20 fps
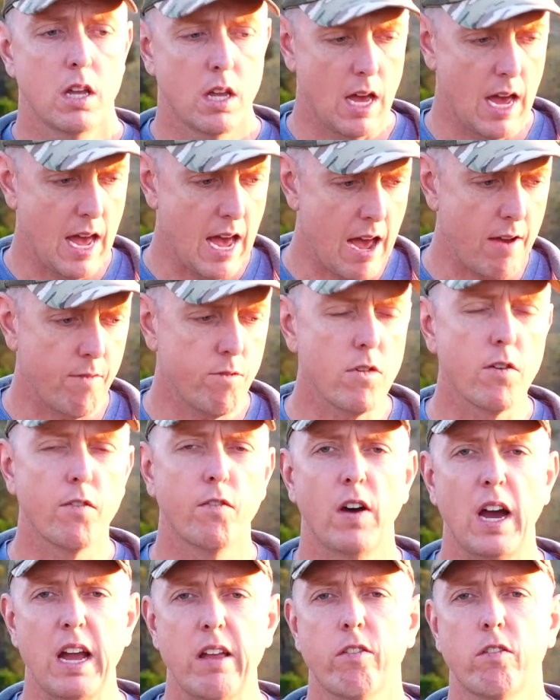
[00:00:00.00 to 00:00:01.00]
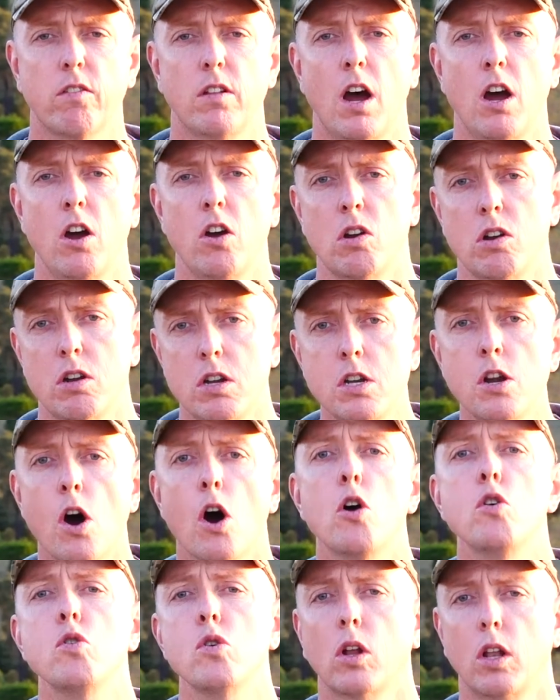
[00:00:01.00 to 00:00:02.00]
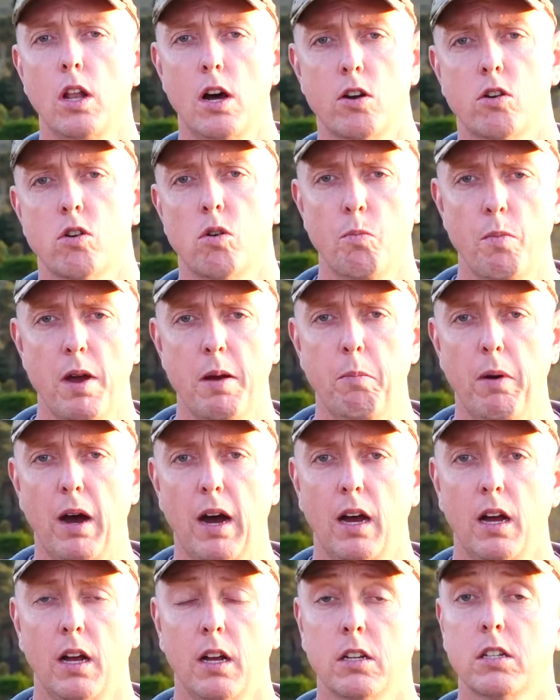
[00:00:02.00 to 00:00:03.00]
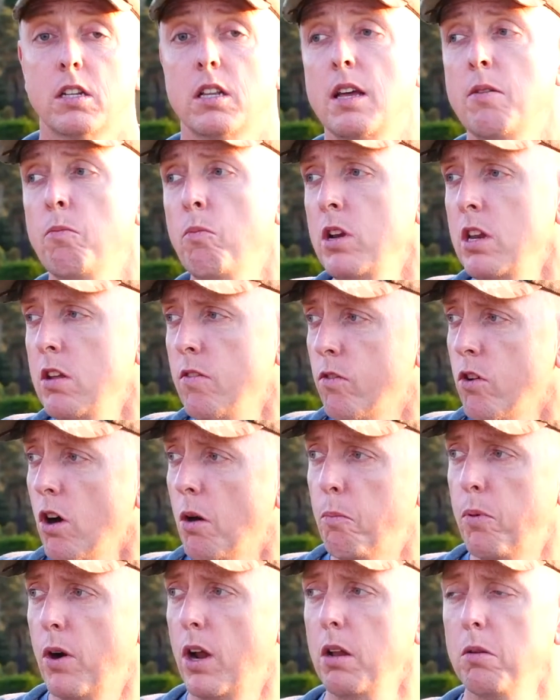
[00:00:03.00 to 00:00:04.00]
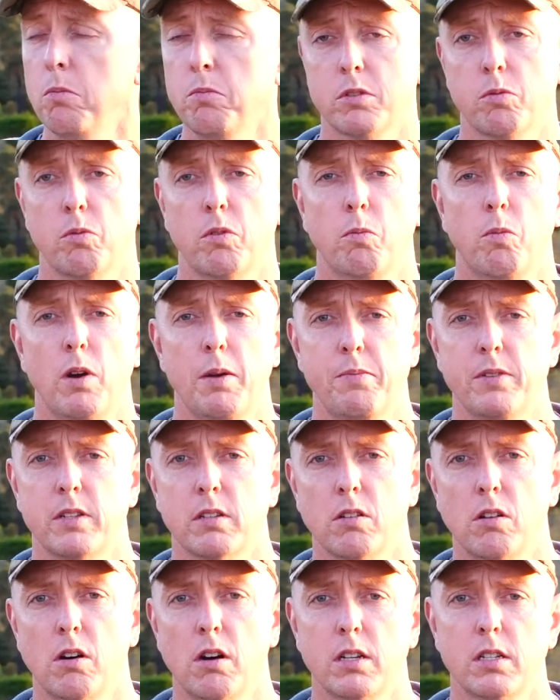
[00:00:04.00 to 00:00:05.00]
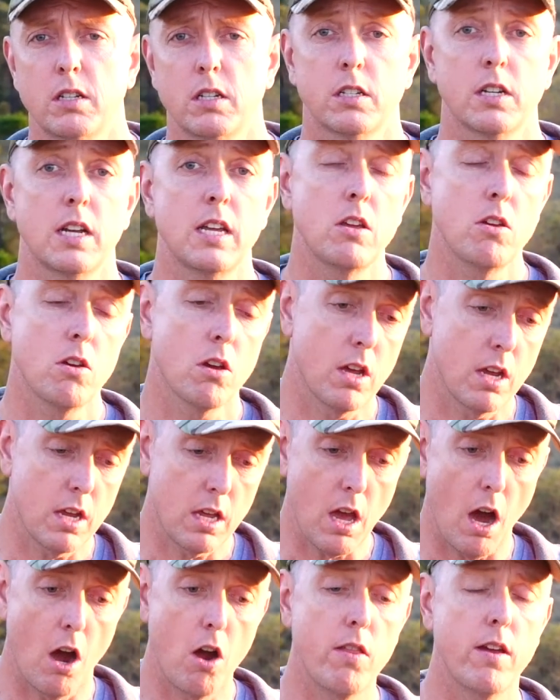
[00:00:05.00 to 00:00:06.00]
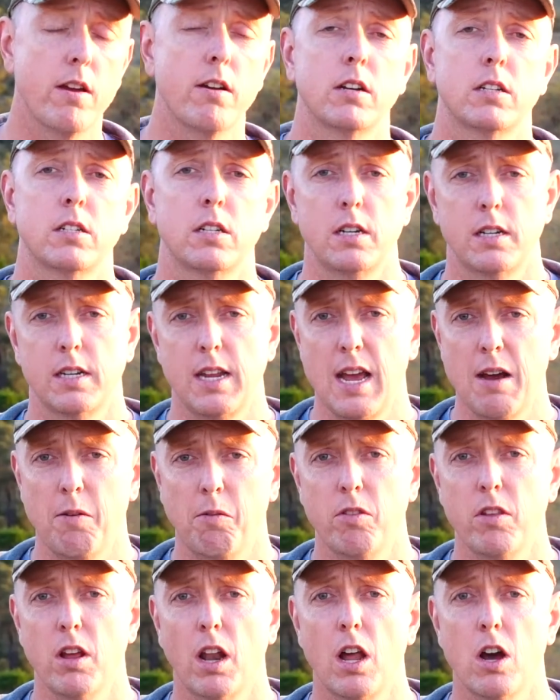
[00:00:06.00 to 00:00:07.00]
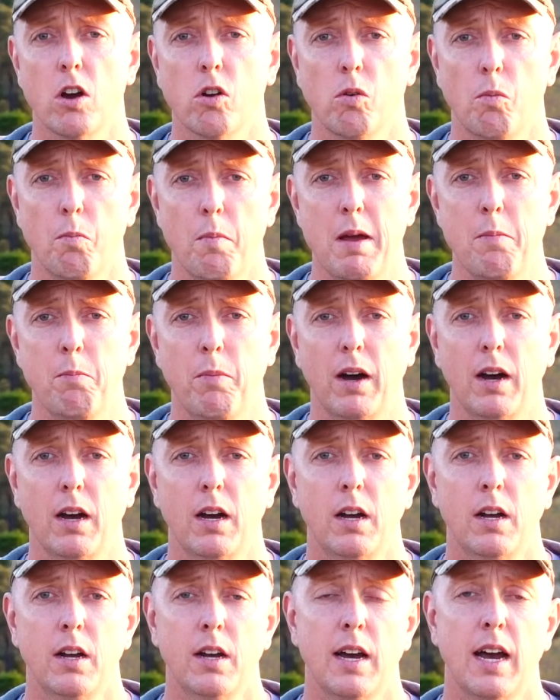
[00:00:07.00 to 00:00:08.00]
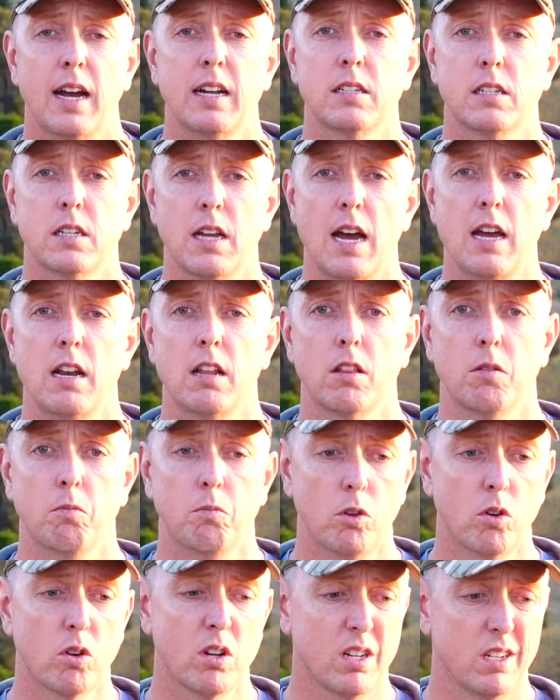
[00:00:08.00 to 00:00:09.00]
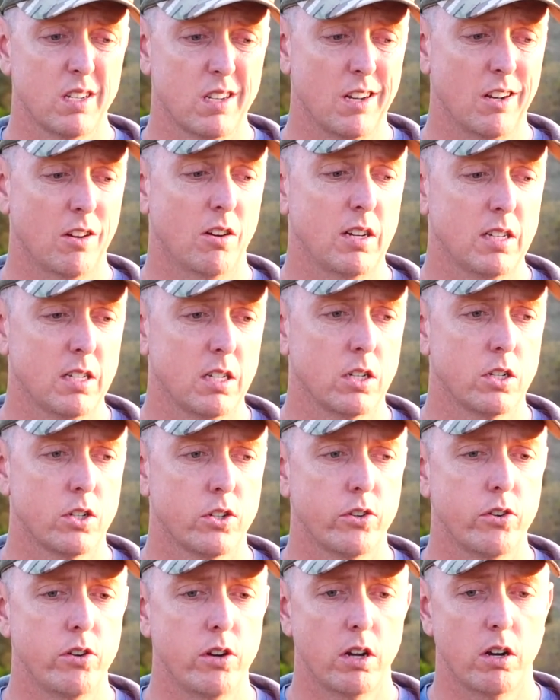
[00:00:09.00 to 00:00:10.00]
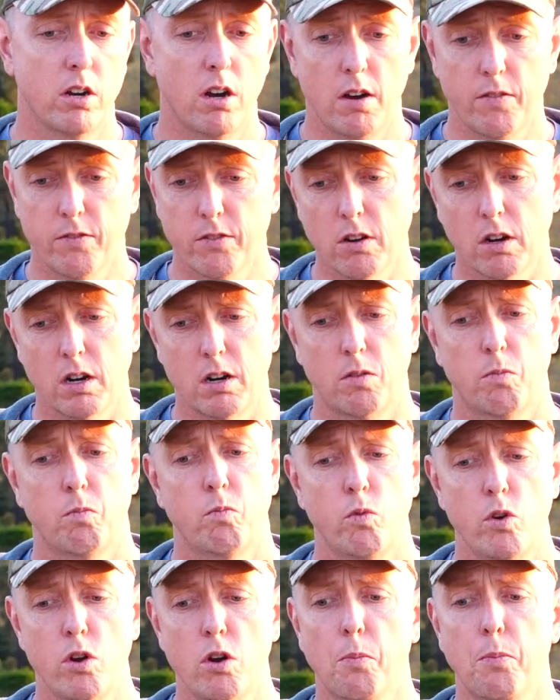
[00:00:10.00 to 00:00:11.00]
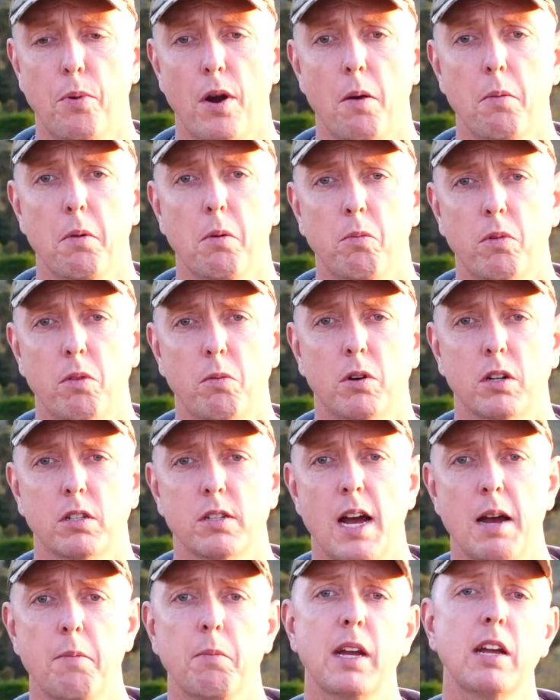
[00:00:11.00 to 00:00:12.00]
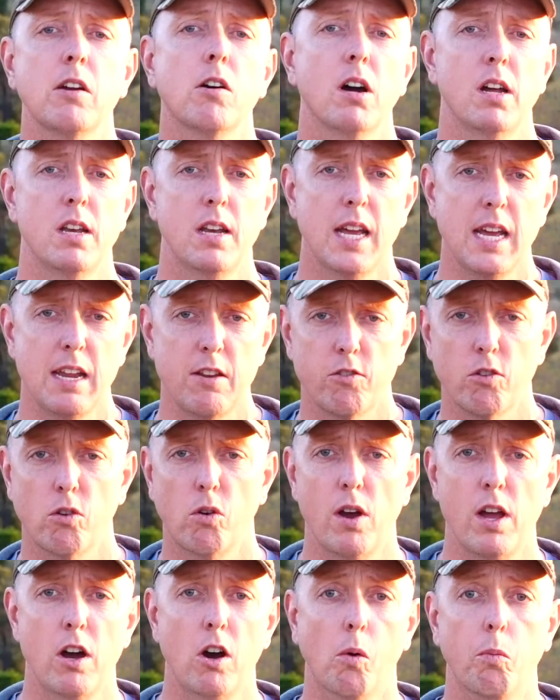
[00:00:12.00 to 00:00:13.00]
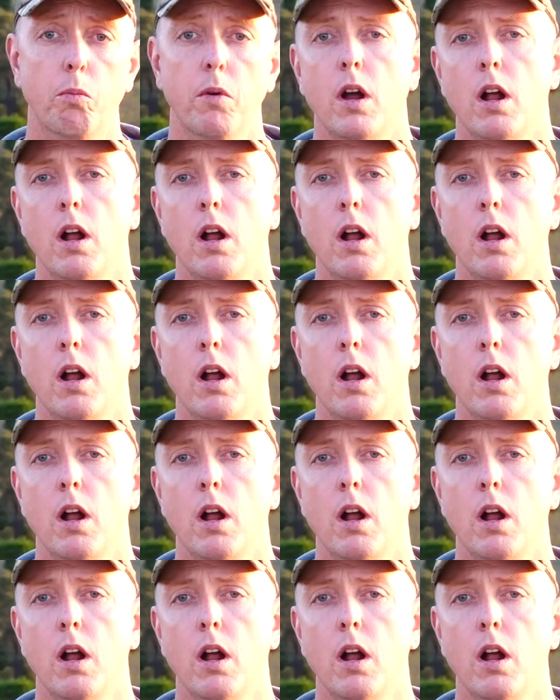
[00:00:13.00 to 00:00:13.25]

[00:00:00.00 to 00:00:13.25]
Have your face known, know your local member. So then when you've got problems with weapons licensing, you can go there and sit down with your local member and say to them, look, as a licensed shooter, I've got a real problem with what's happening. I need your help.